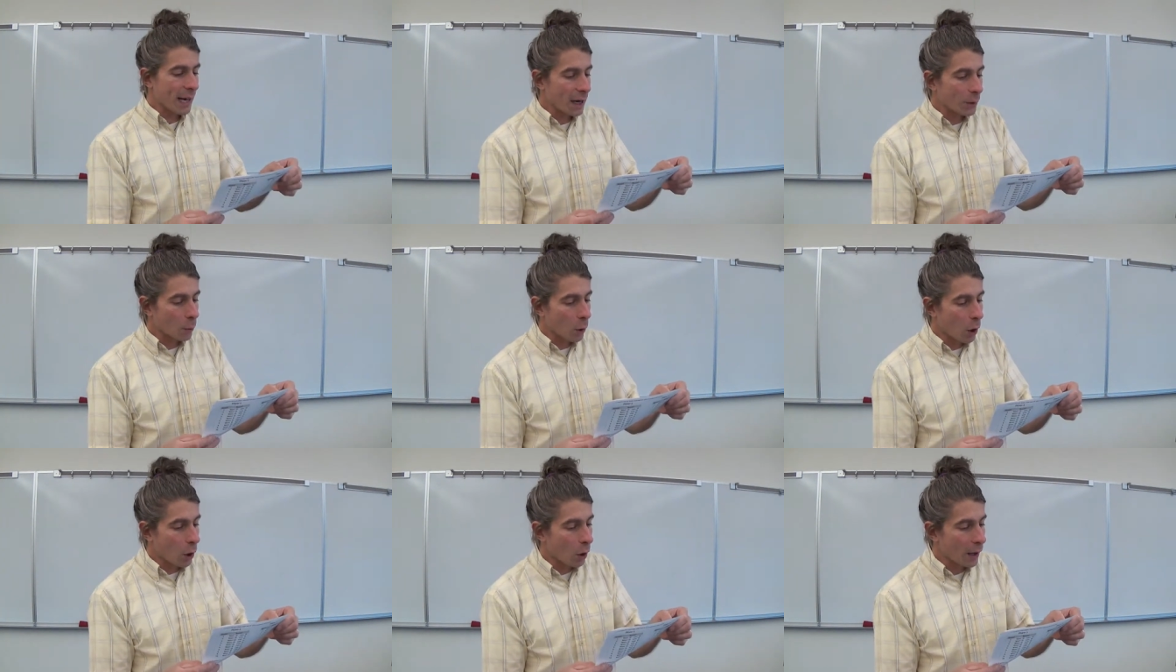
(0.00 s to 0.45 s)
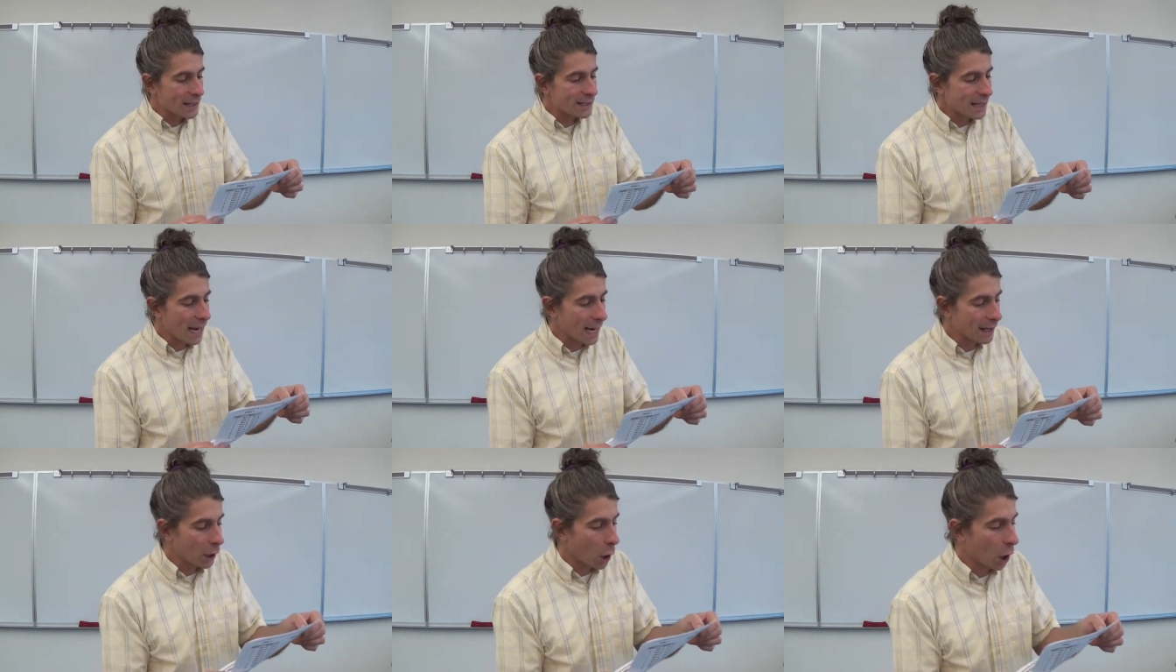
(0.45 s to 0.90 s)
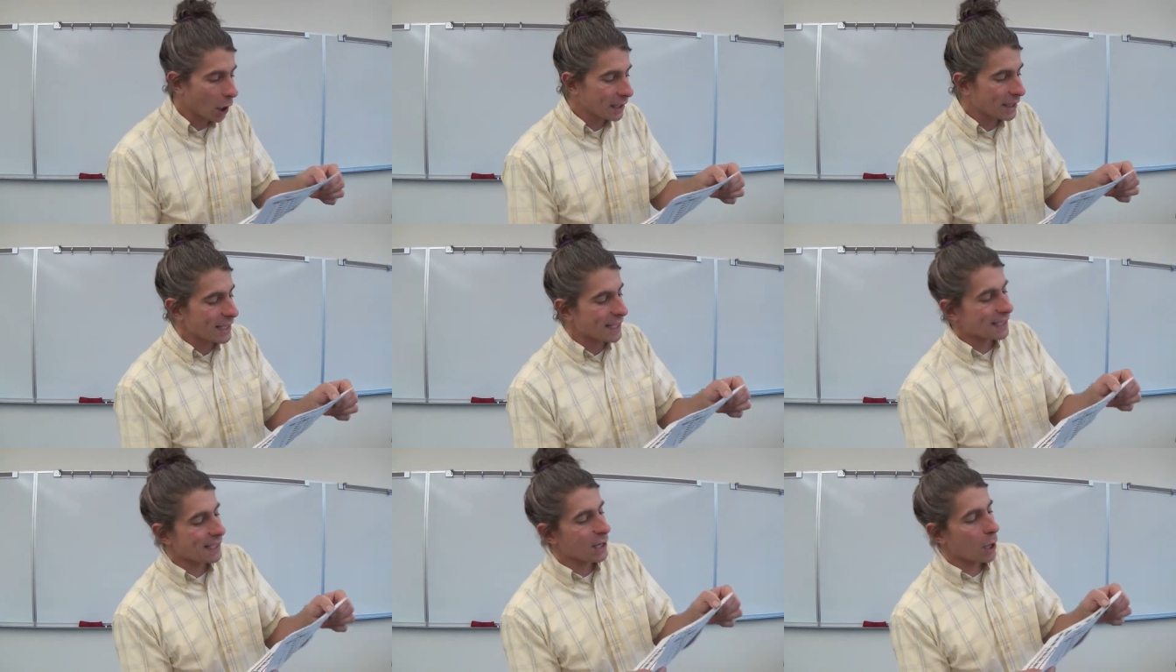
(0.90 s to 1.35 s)
I roll? It's kind of hard
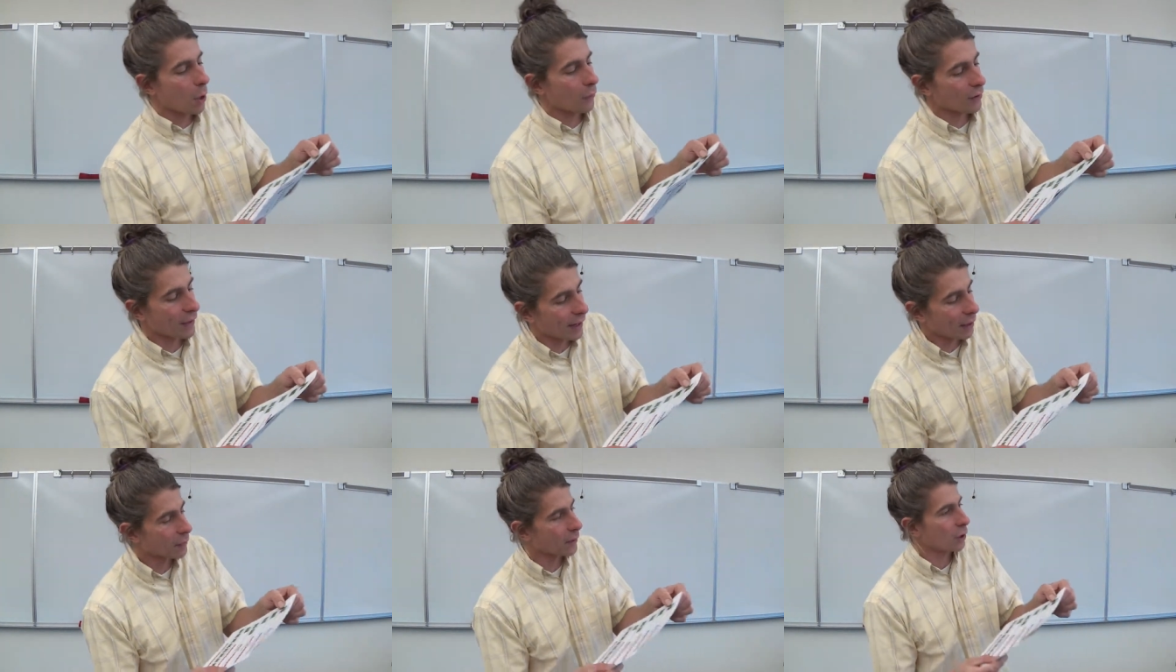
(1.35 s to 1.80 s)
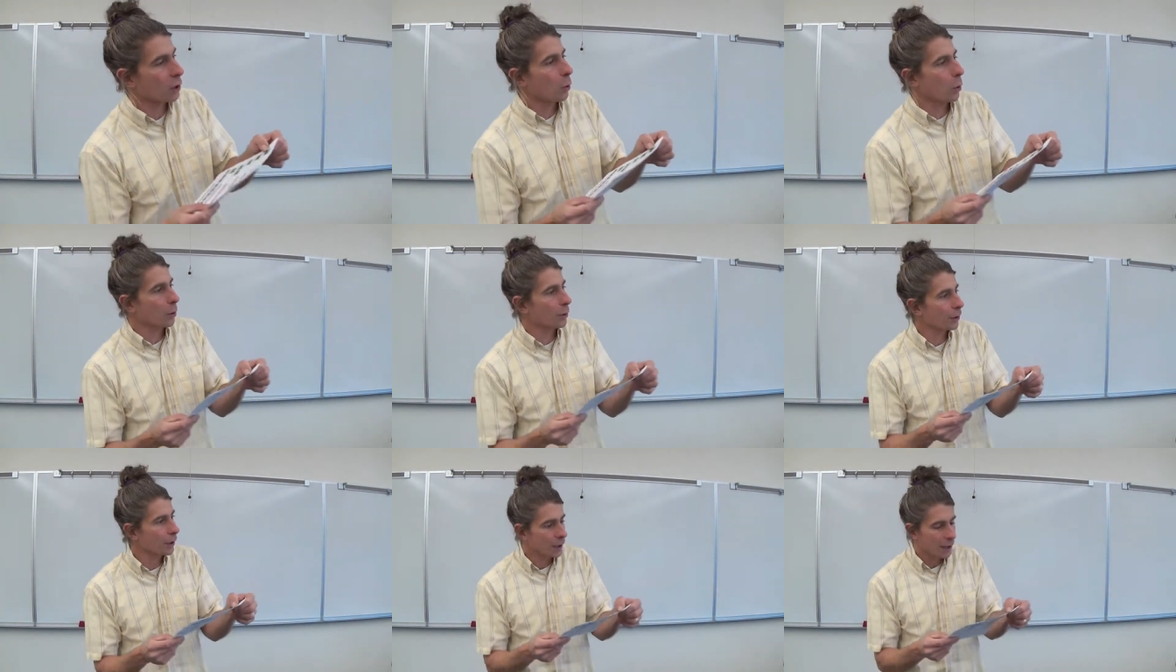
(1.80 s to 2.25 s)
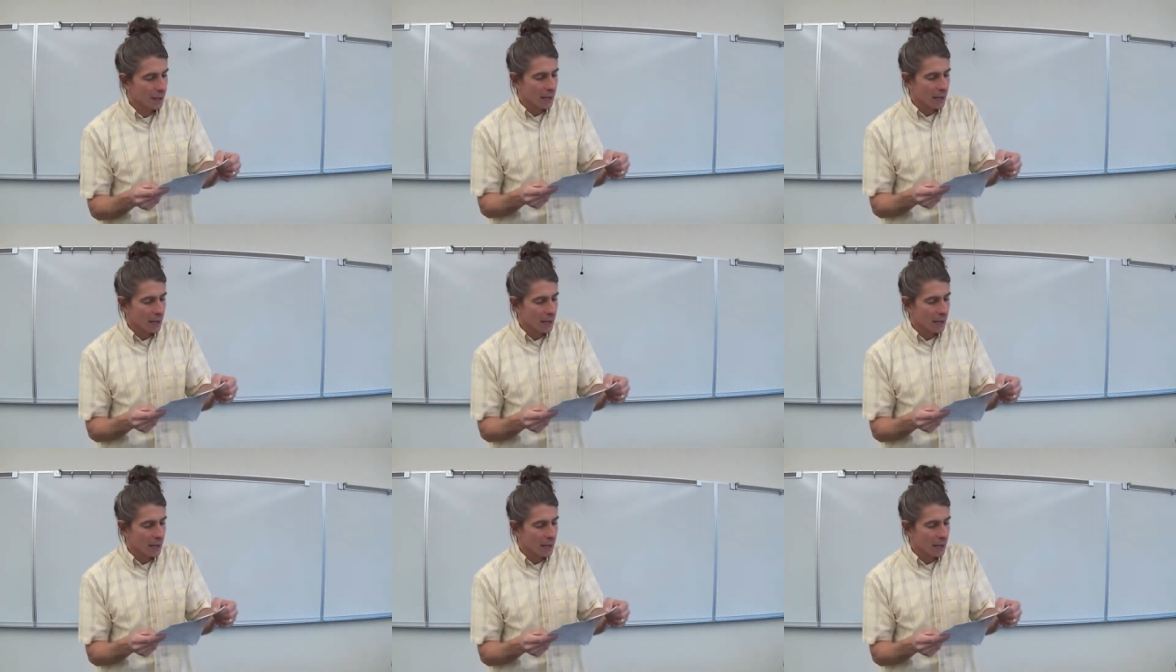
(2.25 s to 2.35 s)
to see over there in the corner.